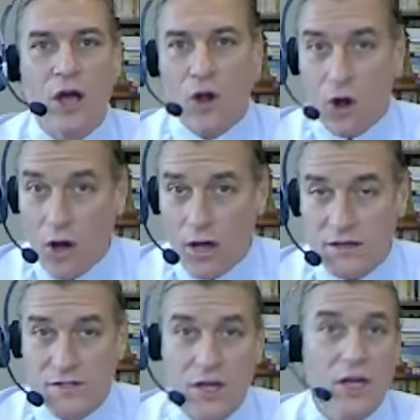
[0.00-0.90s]

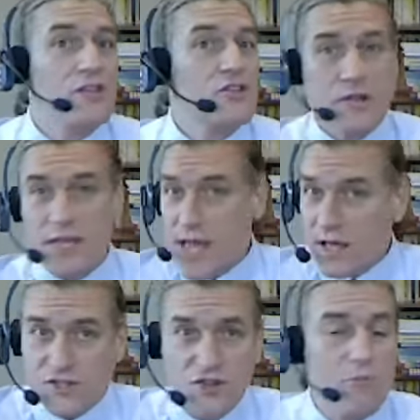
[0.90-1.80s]
caused. So yes,
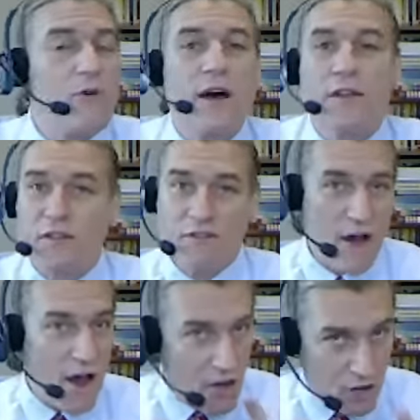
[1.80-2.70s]
you put out the
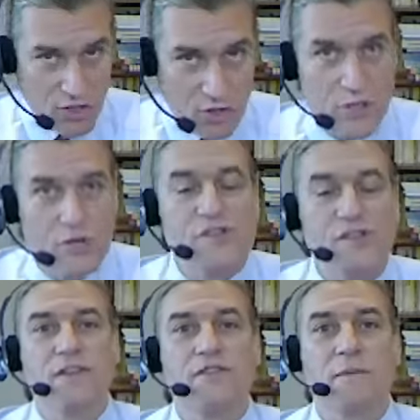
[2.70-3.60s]
fire, you reduce the
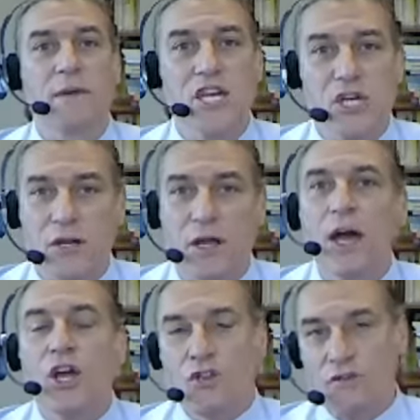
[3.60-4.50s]
inflammation.
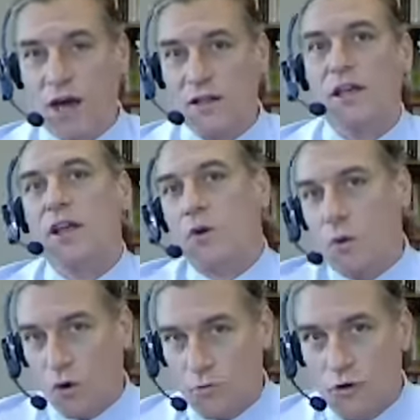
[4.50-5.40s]
You've got to look at
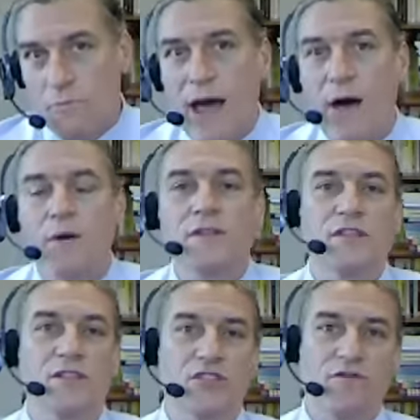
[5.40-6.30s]
hormone
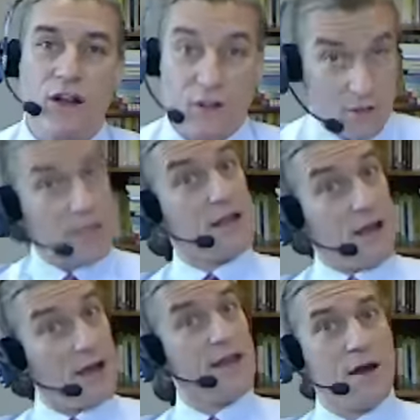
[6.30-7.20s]
balances. You've got to look at
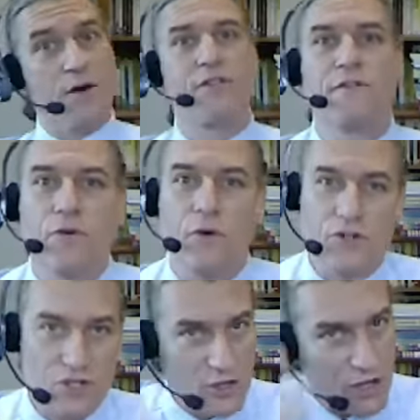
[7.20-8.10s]
gut health, of course.
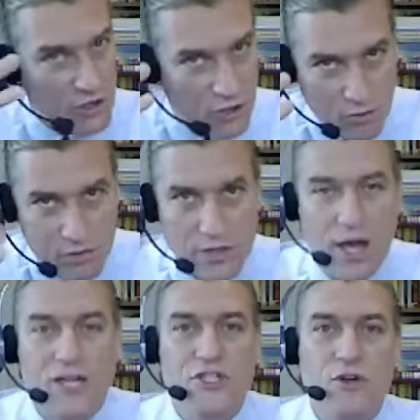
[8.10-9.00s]
You look at
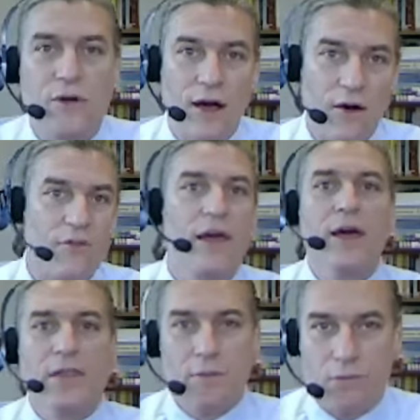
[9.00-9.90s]
neurological health,
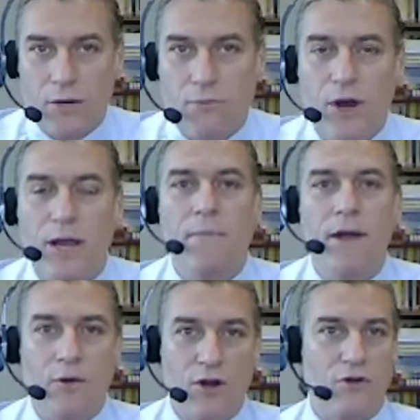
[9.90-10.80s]
the blood-brain
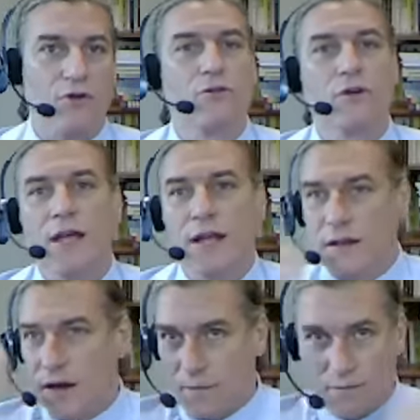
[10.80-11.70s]
barrier. You look at
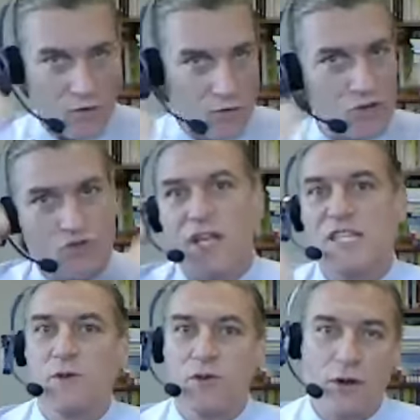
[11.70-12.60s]

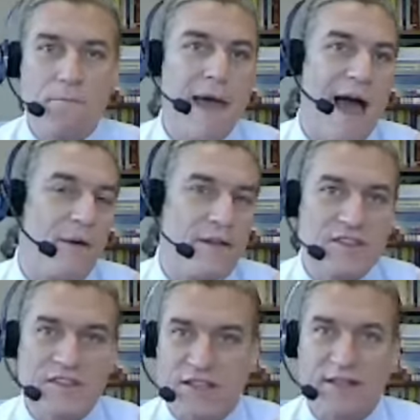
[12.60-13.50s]
neurotransmitter
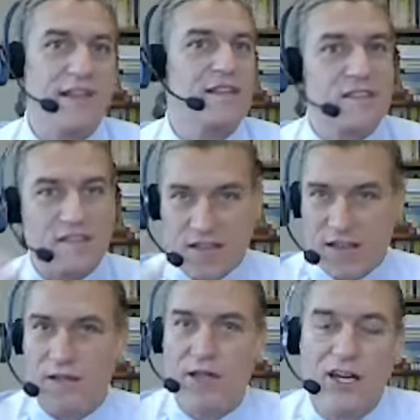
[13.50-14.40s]
imbalances that leads to
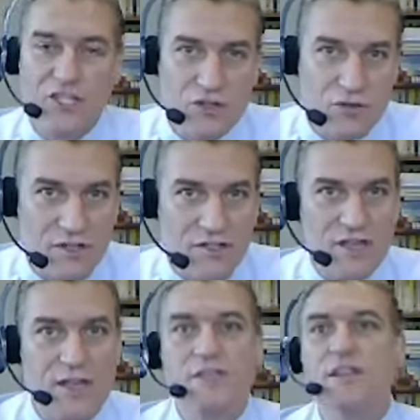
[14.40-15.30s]
psychological
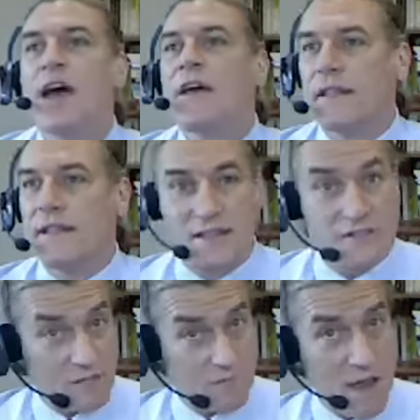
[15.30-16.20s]
disease, that leads to
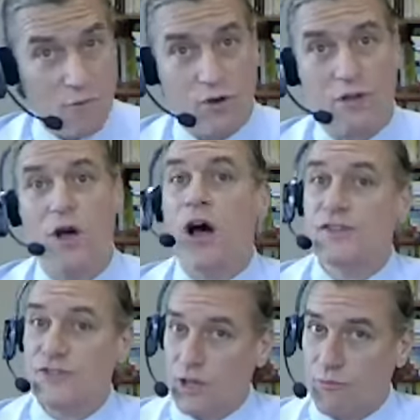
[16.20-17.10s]
the memory loss
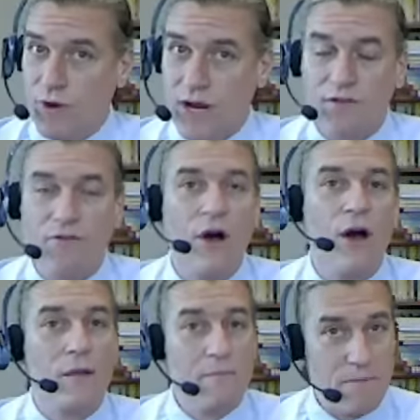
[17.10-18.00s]
and the brain
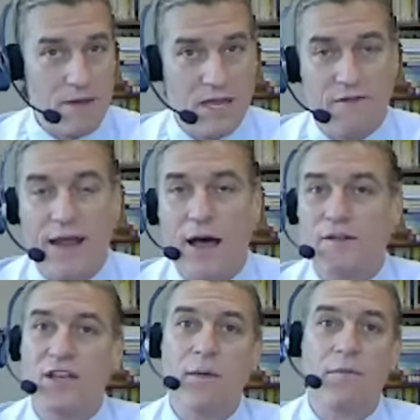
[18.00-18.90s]
fog, maybe even
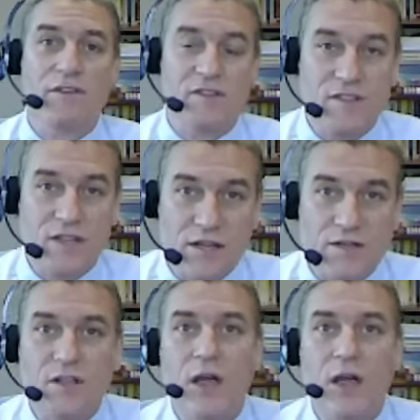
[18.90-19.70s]
Alzheimer's disease.